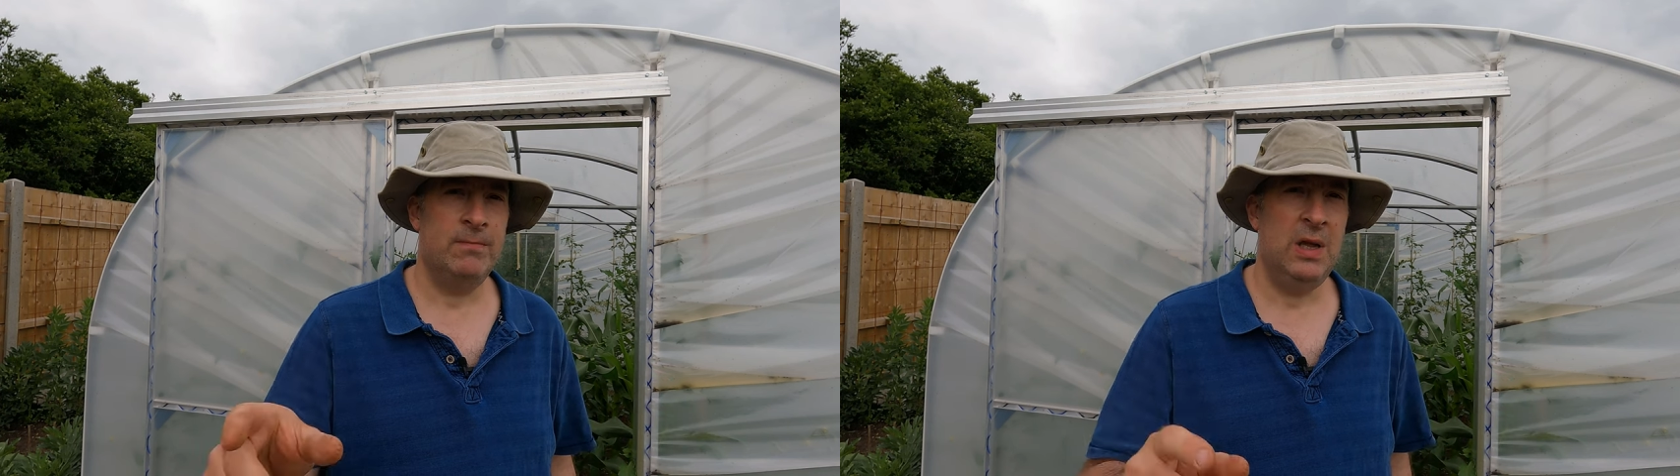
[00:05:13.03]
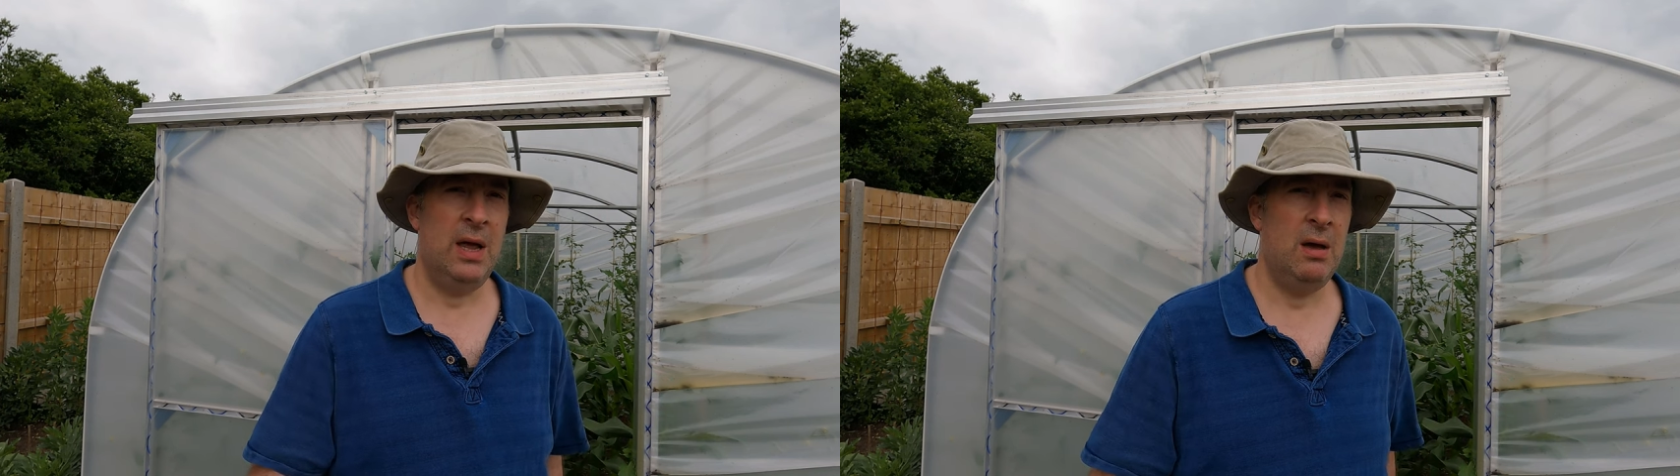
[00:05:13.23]

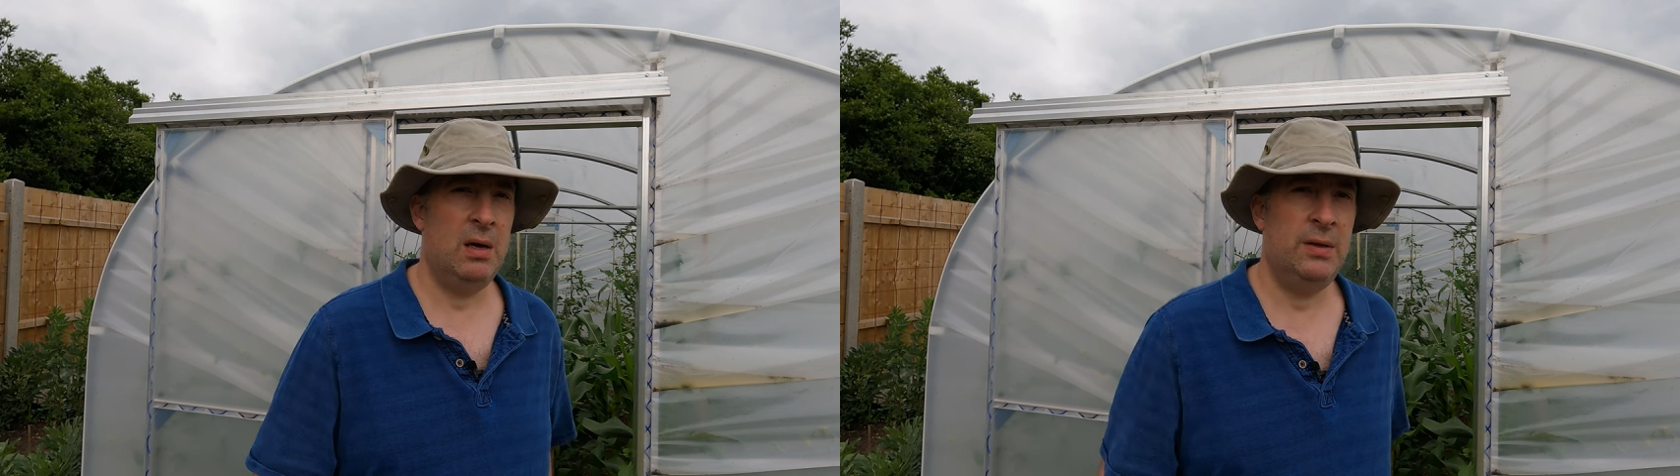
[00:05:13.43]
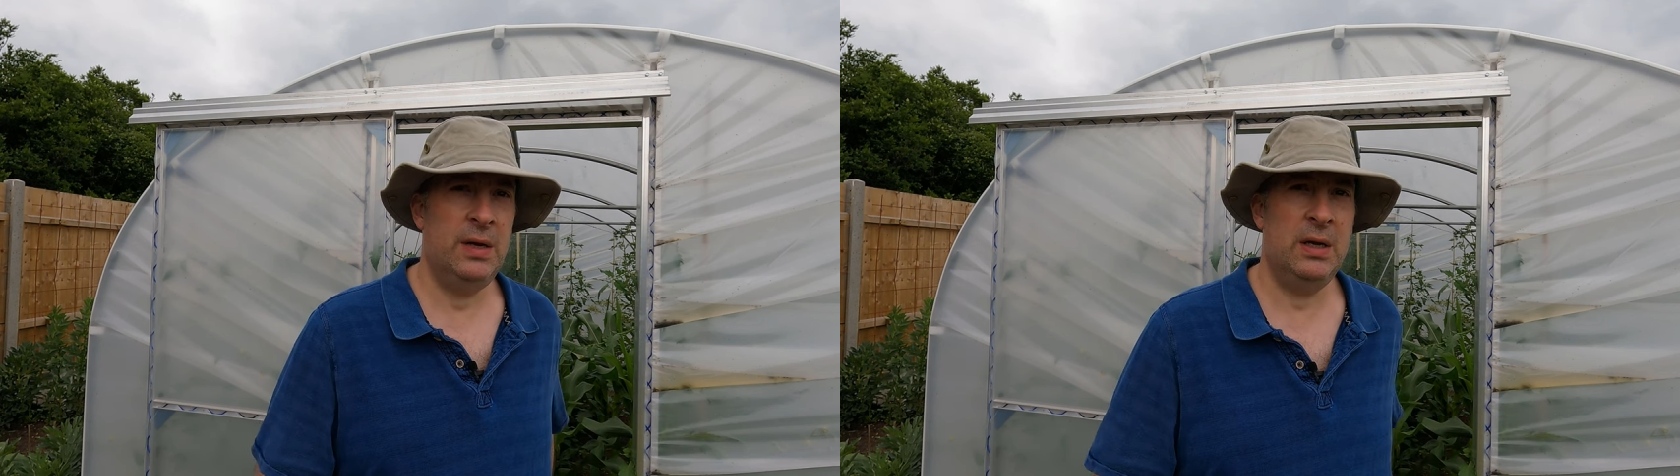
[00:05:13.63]
yeah,
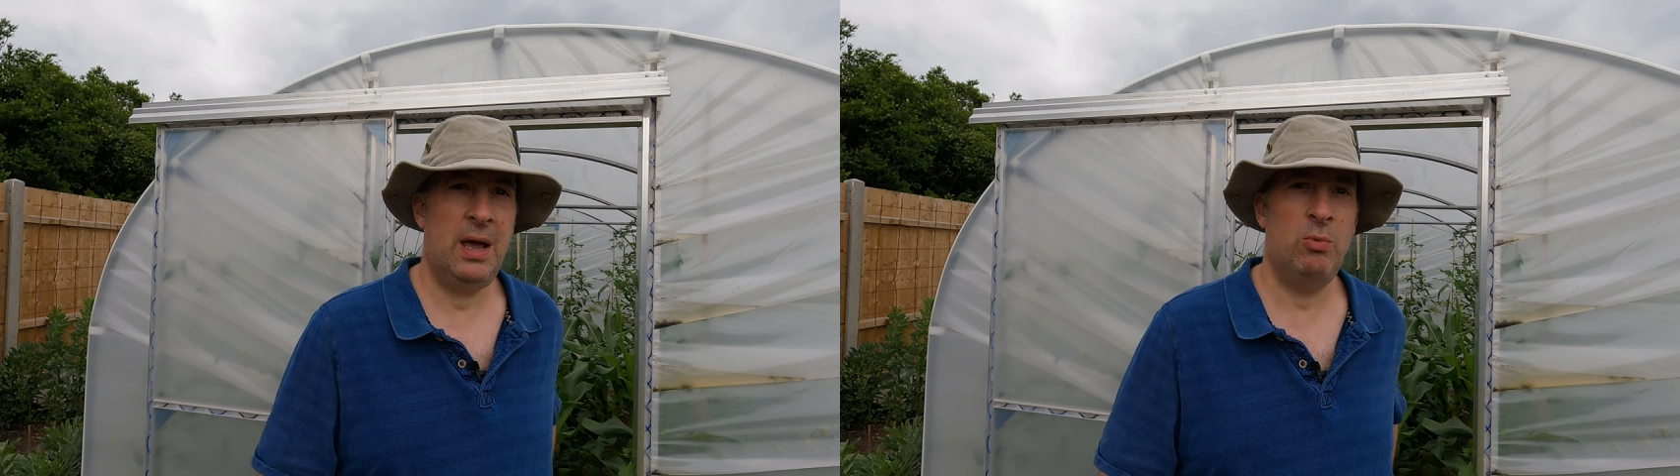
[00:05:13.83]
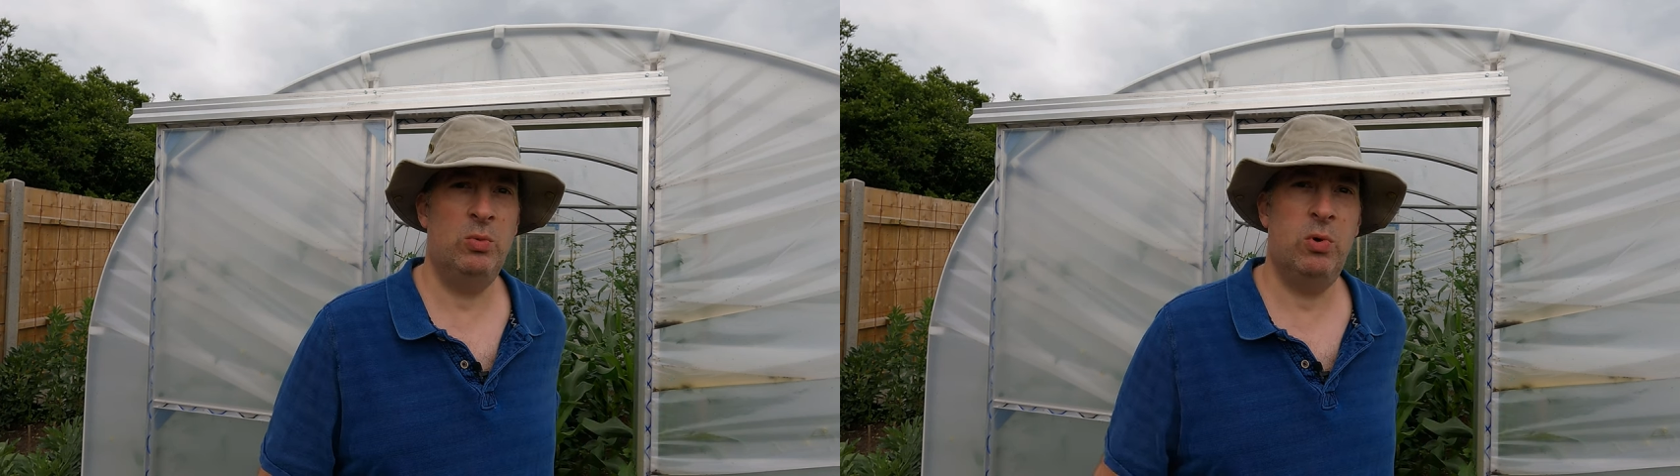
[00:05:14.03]
I think
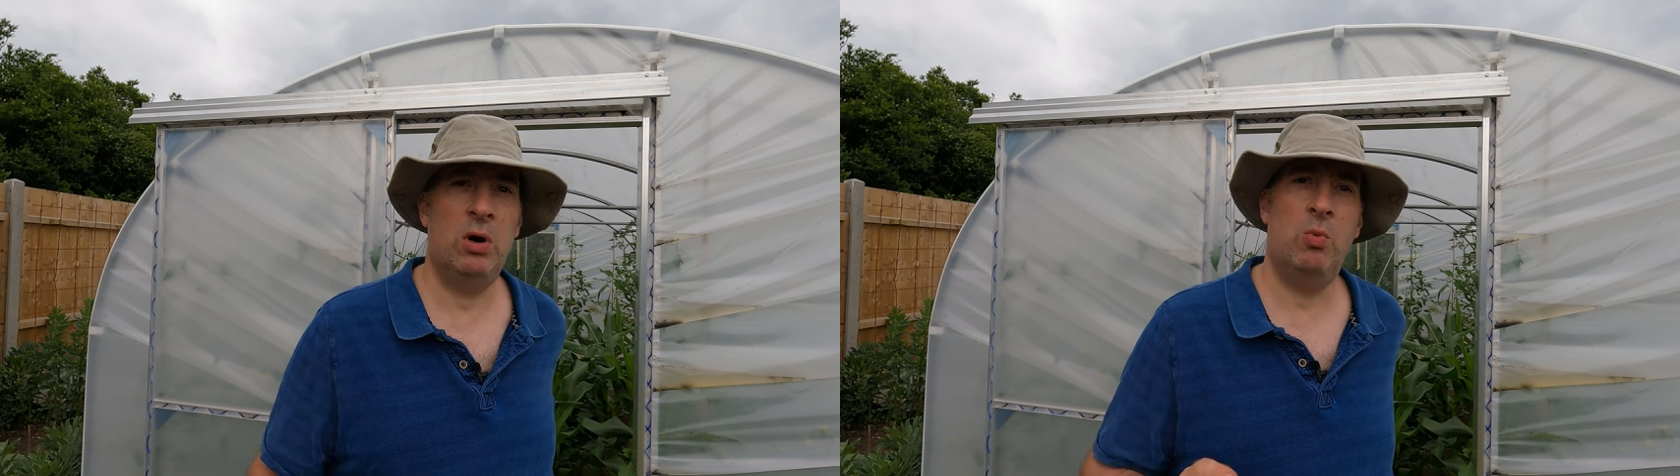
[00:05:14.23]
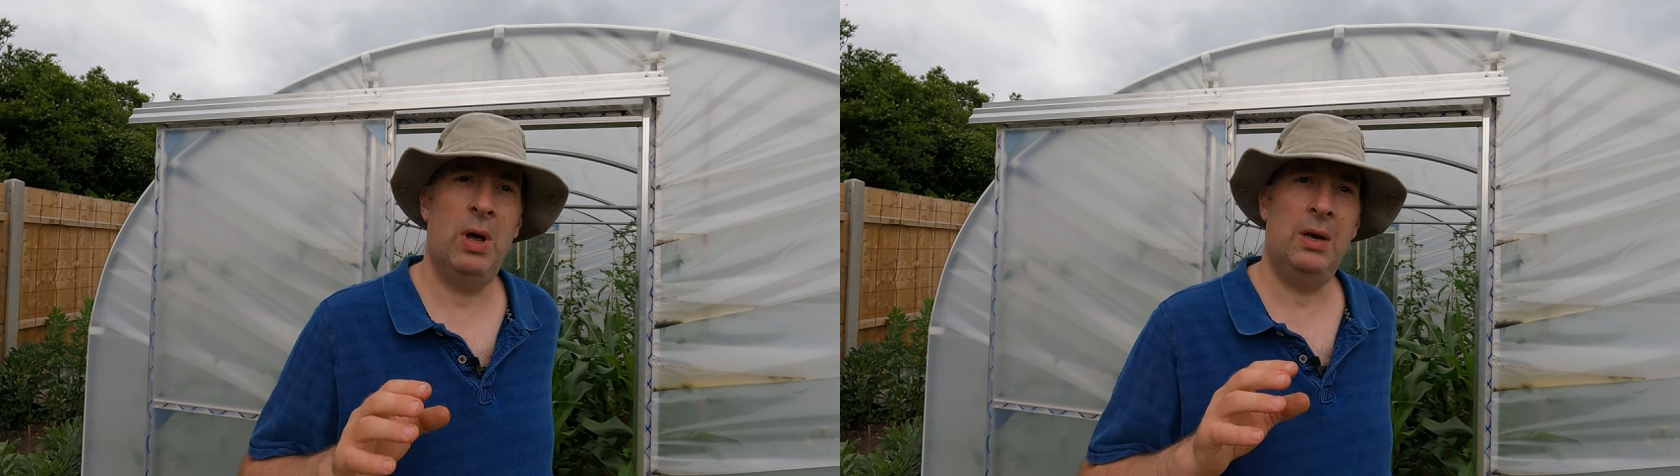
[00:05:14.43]
that would
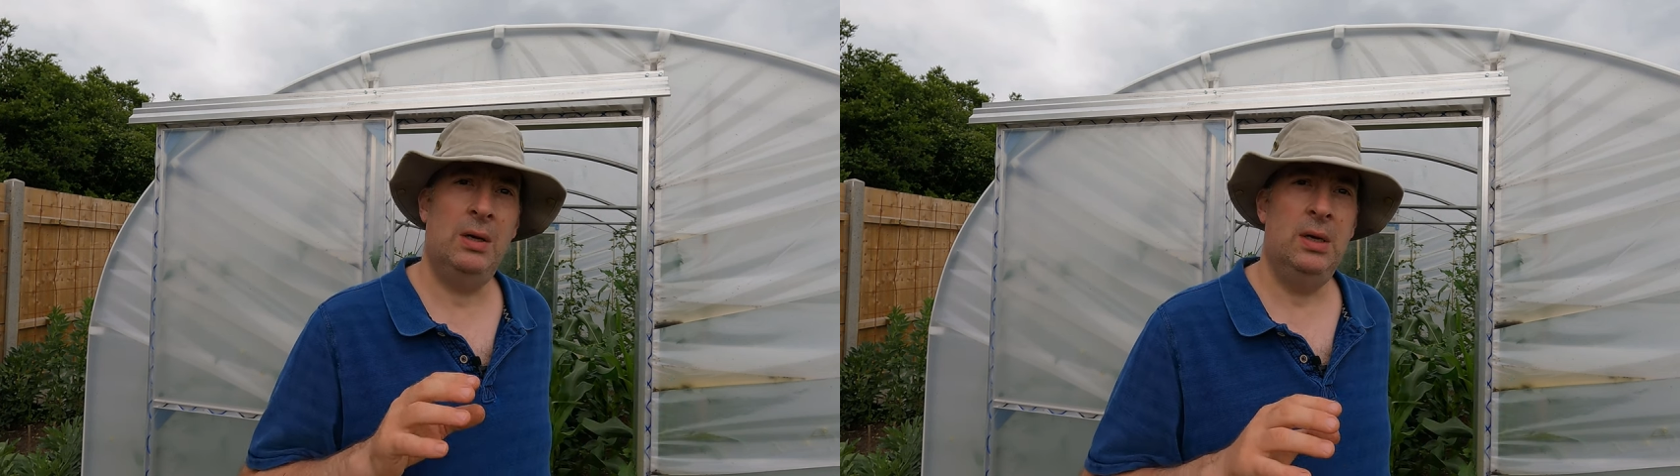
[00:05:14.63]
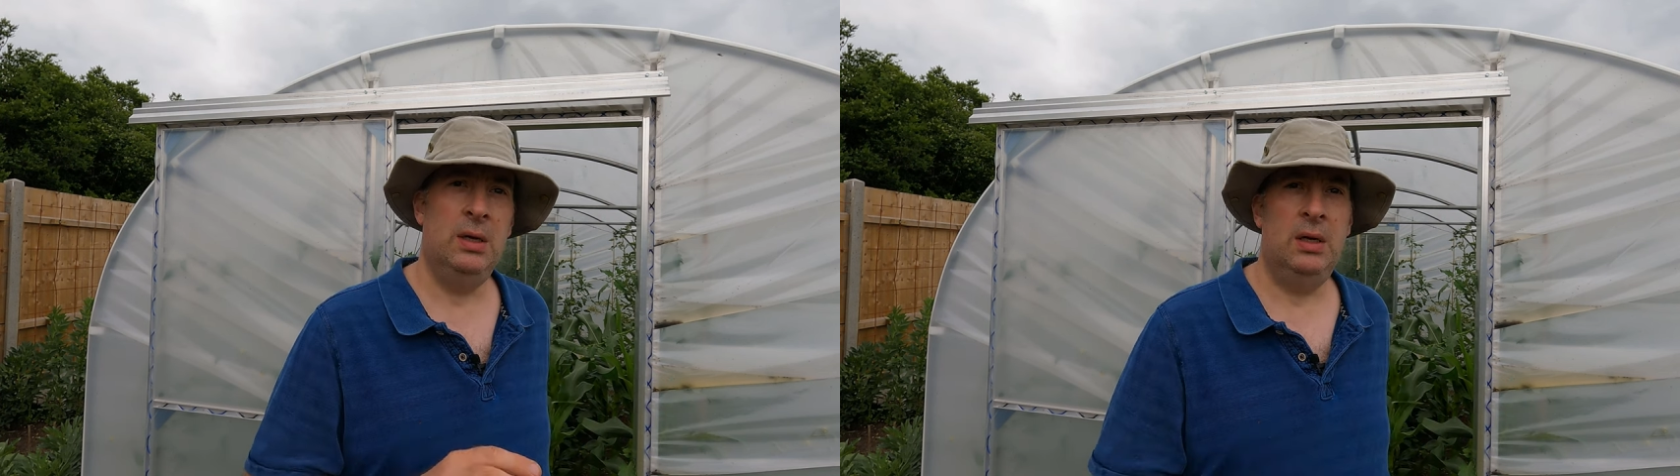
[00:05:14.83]
work well